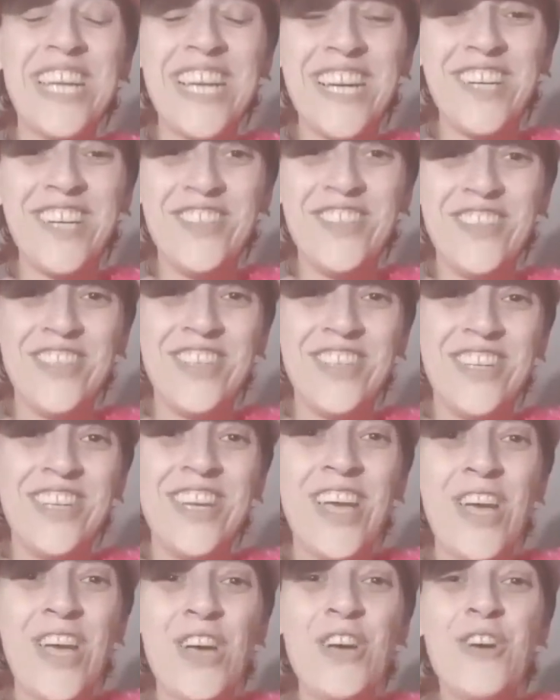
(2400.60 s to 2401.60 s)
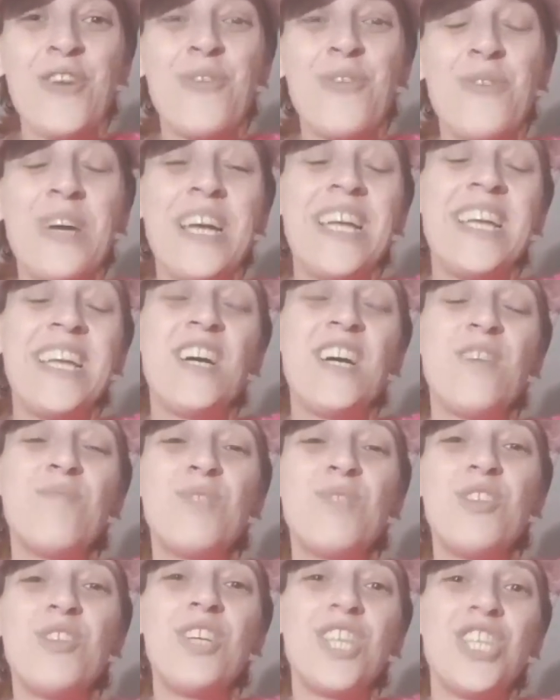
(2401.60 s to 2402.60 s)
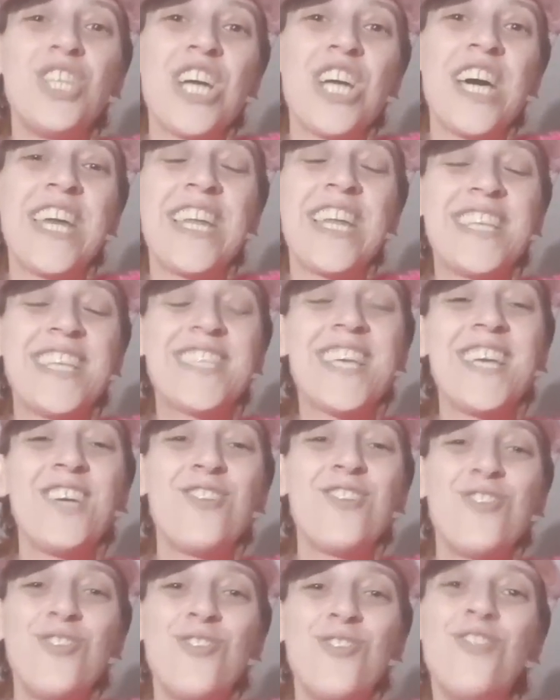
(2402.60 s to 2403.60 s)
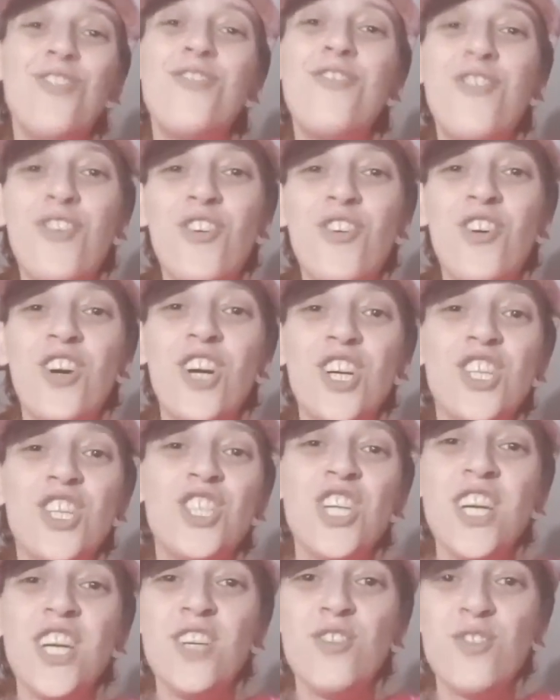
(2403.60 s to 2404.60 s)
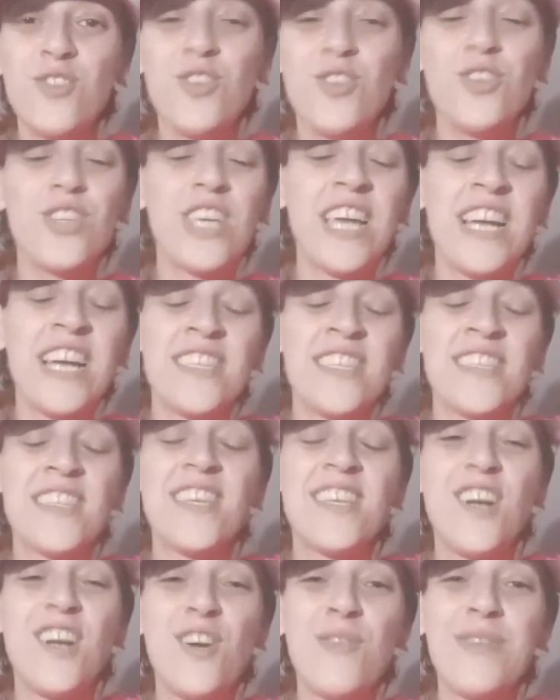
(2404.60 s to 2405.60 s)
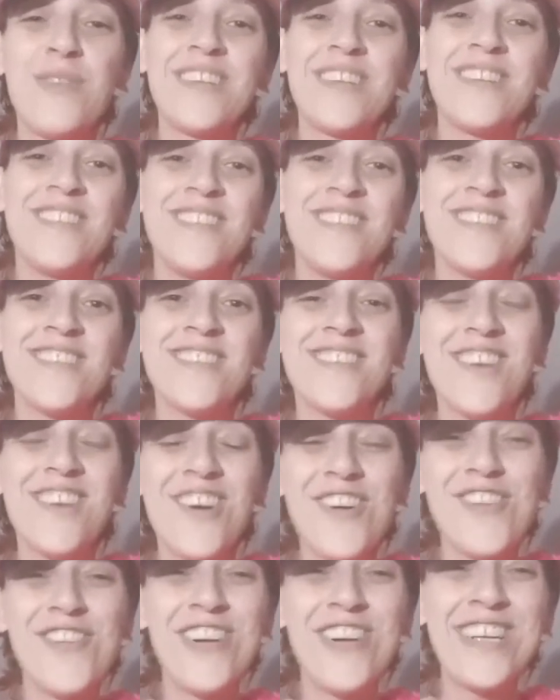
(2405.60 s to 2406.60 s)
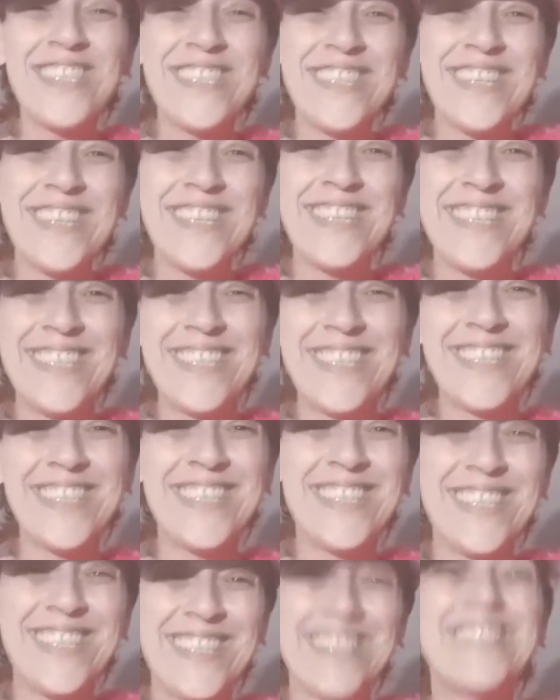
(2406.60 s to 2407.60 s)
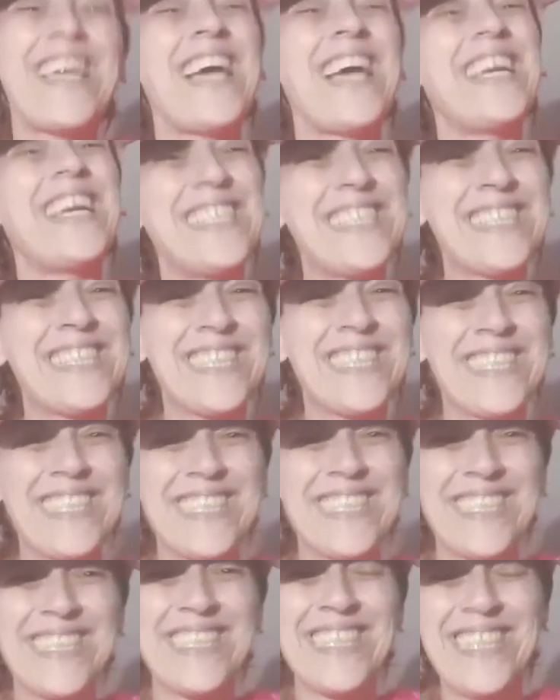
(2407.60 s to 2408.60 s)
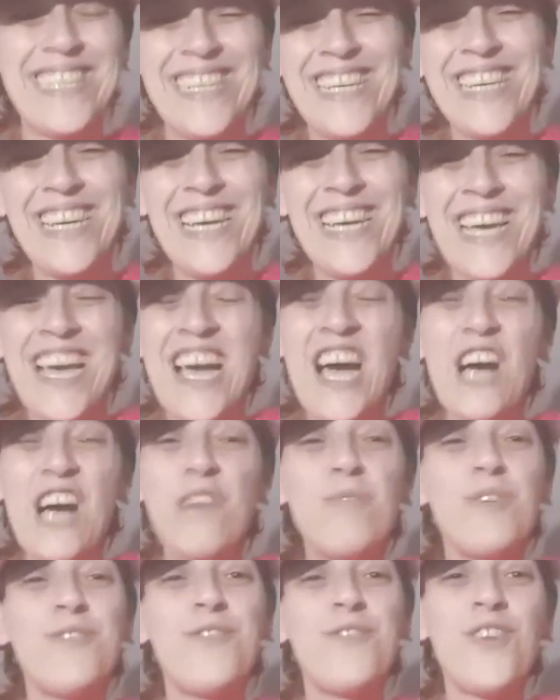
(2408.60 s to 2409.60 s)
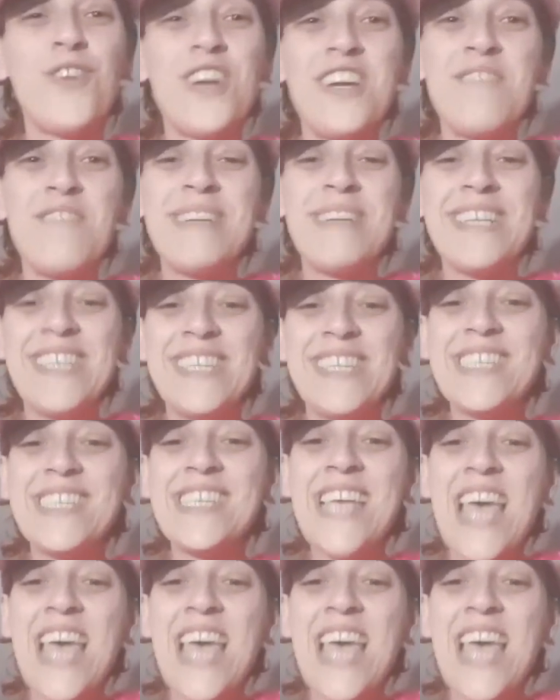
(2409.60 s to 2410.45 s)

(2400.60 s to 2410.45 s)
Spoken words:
out when I'm doing a charity cycle for childhood cancer awareness. Alrighty, thanks. I'm at 40 minutes